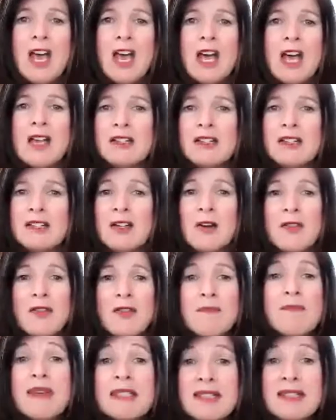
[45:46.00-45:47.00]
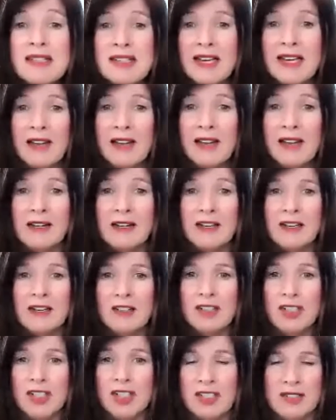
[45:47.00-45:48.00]
So the mystic,
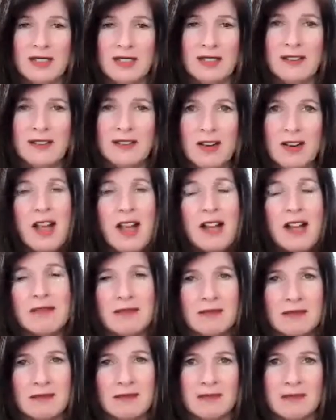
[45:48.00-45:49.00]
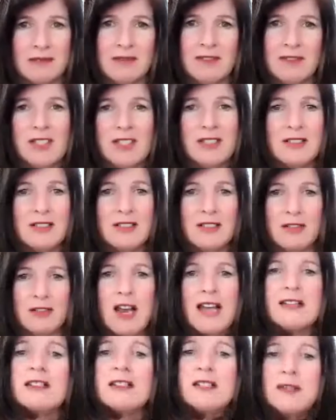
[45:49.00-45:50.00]
Jesus, not Jesus
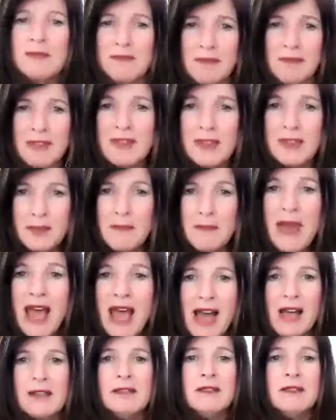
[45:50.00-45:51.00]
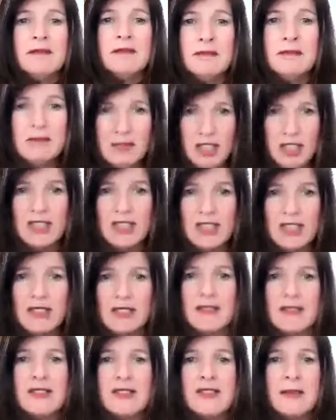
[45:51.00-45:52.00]
Christ, the man,
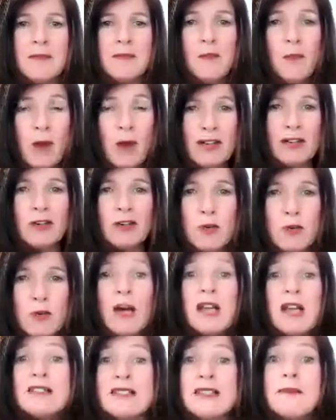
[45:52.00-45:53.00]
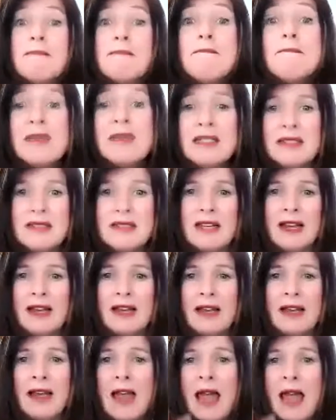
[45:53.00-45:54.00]
Jesus, the one who was the
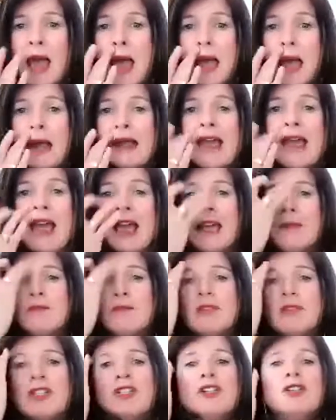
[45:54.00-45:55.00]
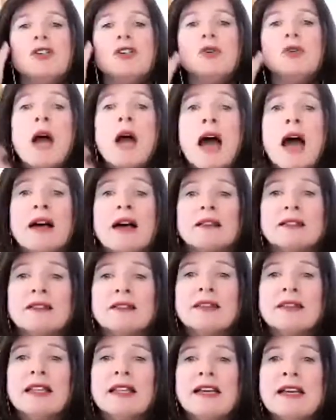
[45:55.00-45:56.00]
mystic, came to
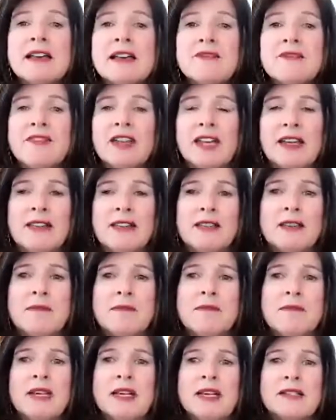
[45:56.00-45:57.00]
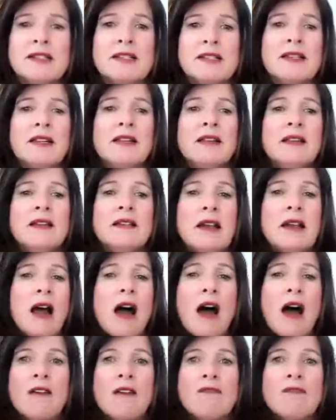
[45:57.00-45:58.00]
live in the midst
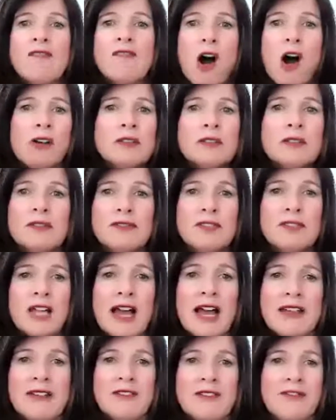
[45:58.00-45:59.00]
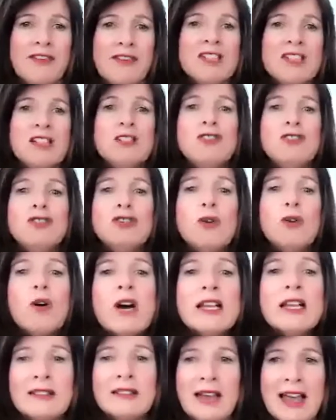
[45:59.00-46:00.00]
of all of life and
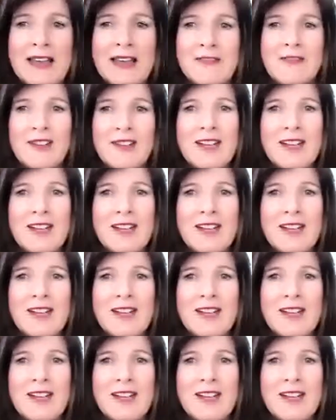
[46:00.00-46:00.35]
enjoy life.